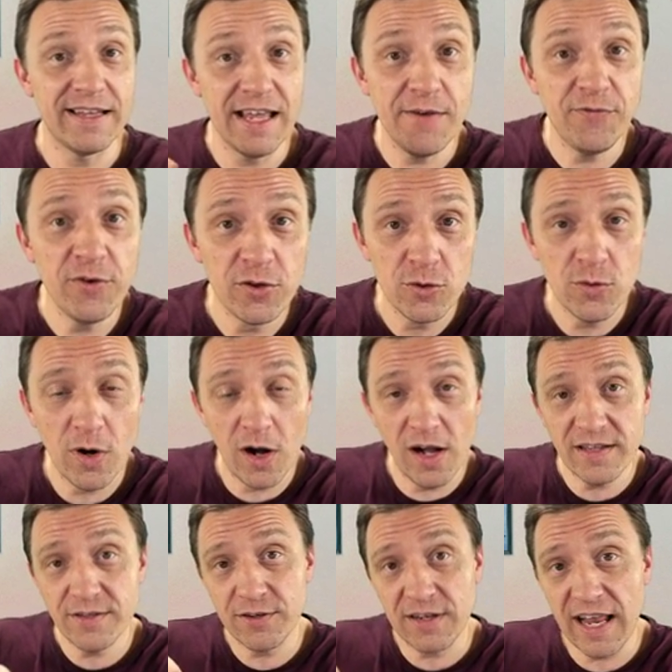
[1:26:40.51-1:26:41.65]
And if you do,
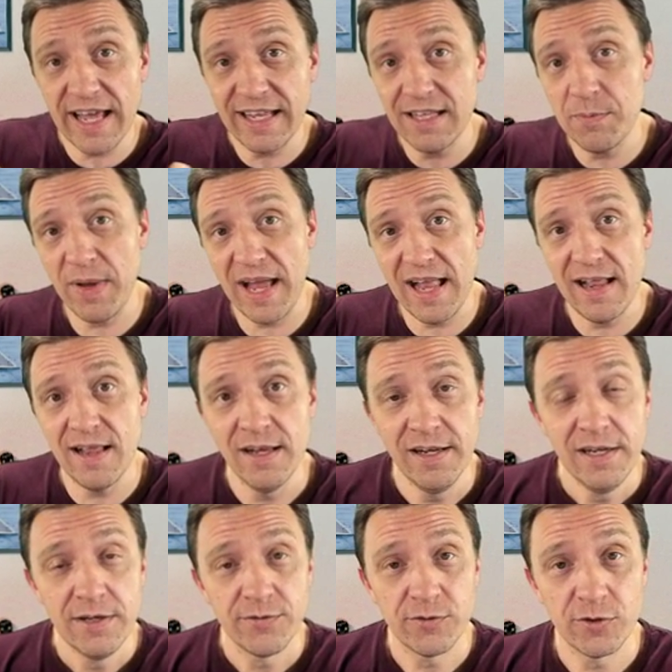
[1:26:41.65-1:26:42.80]
also click the bell
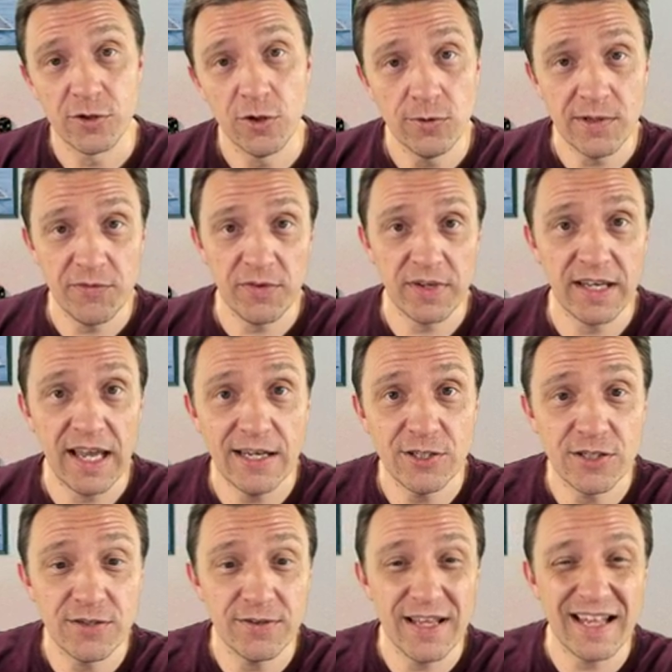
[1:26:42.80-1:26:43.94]
for
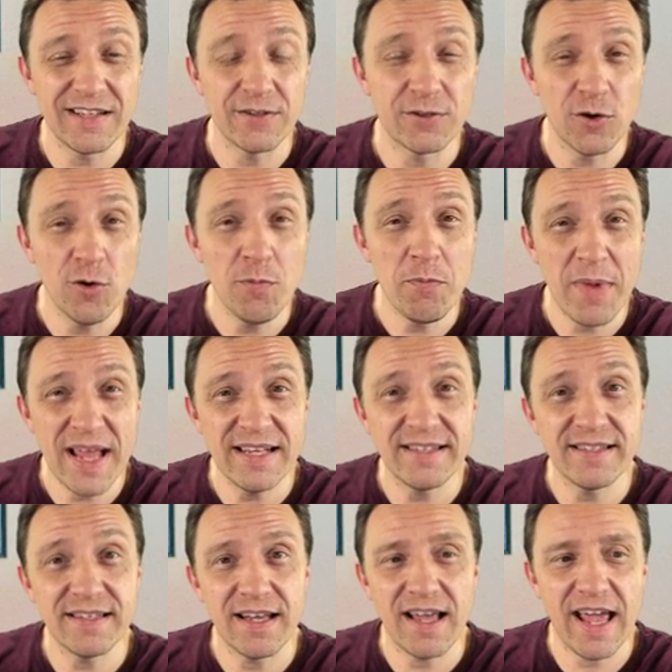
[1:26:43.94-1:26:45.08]
notifications so that you don't
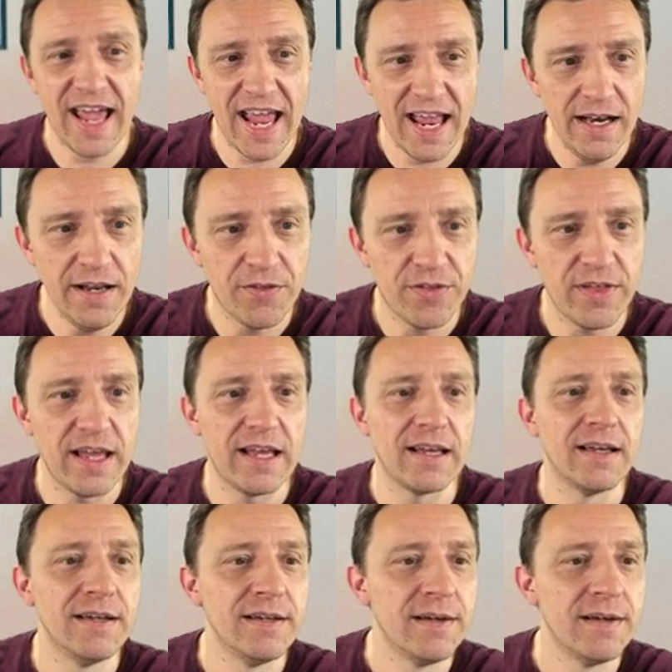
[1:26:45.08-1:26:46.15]
miss anything.